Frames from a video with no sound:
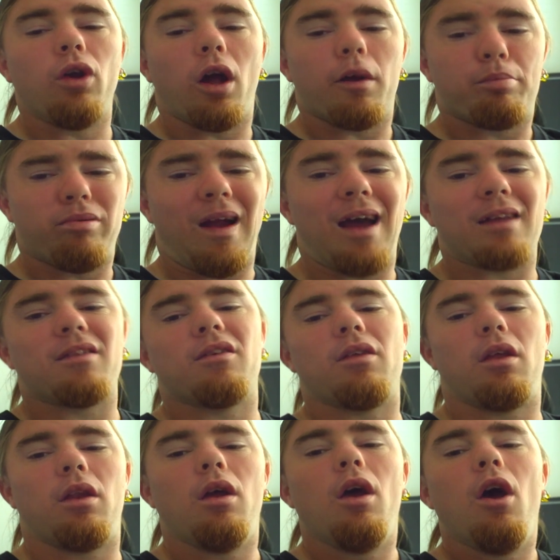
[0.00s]
You got to
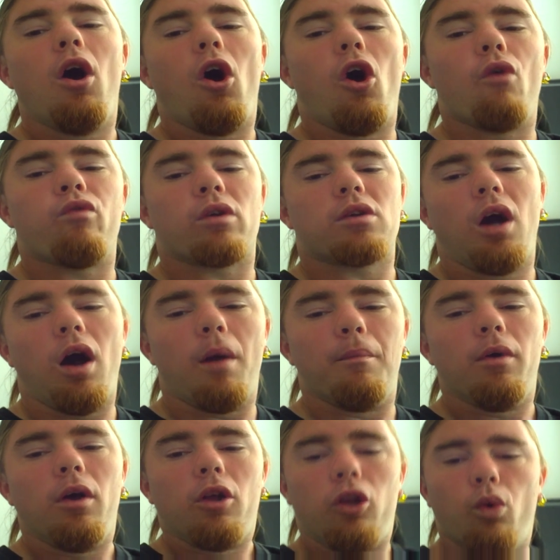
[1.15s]
practice and
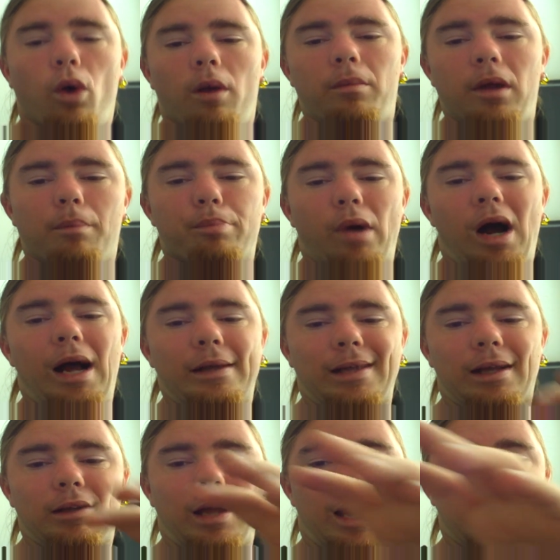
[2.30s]
overcome. You want to be a
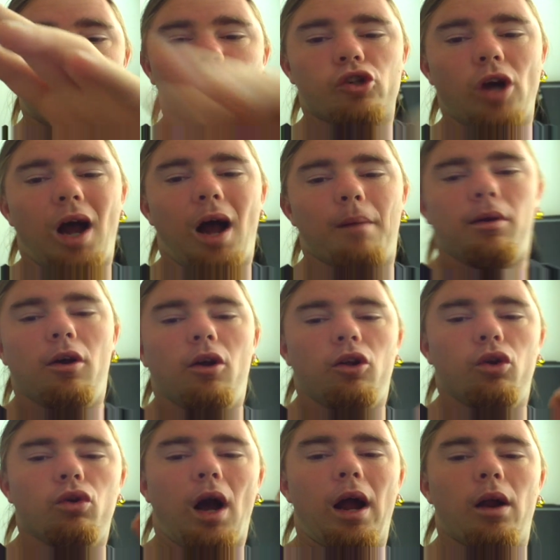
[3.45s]
boss at your job,
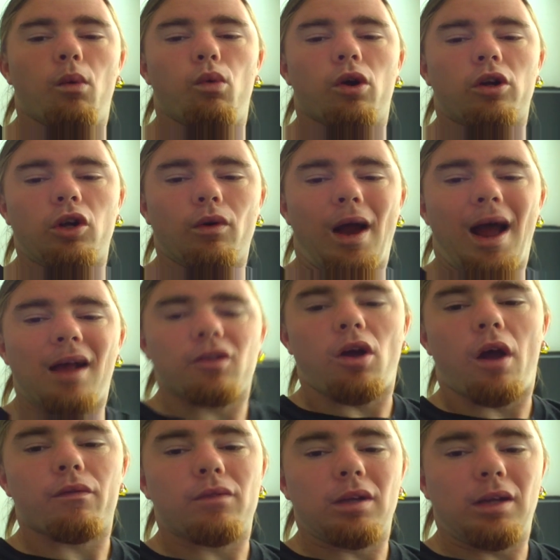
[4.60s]
you got to work your ass
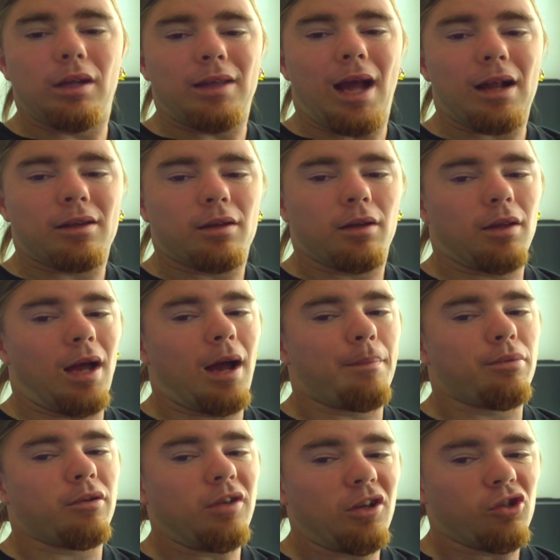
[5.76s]
off to get that to
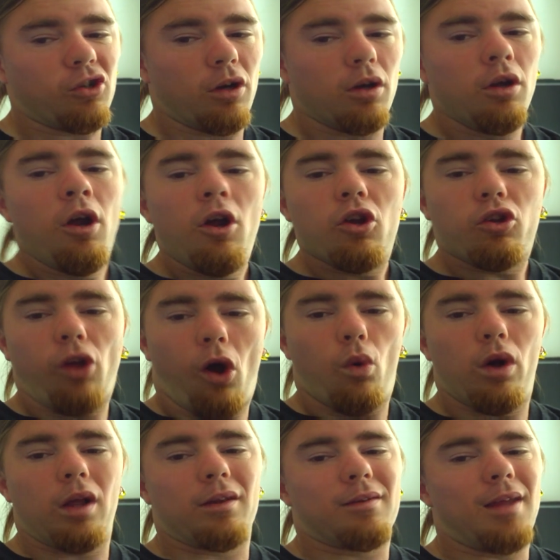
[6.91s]
that position.
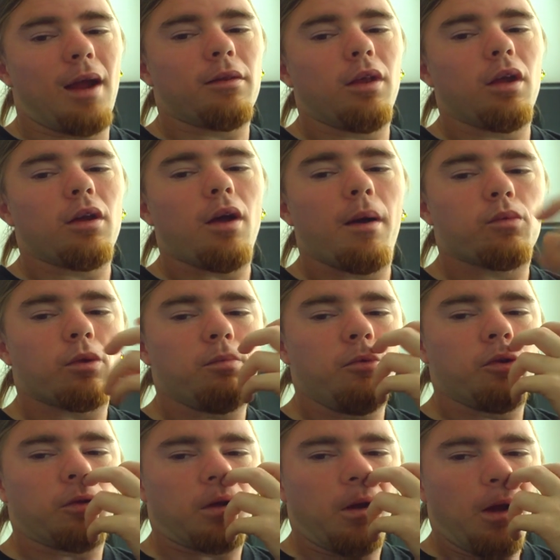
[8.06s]
So the same thing comes with
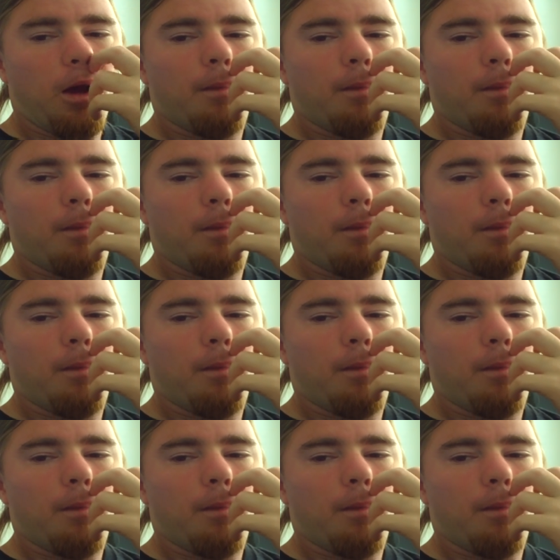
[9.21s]
music.